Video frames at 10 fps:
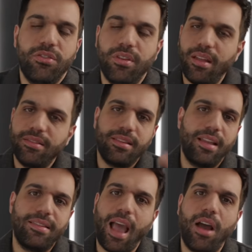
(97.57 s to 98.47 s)
So
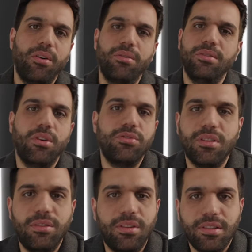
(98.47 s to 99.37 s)
that's how
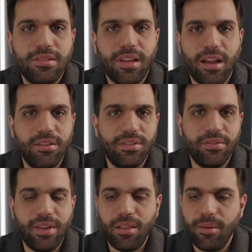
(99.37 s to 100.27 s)
those lyrics kind of
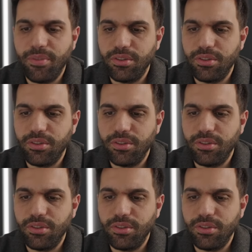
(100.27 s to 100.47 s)
develop.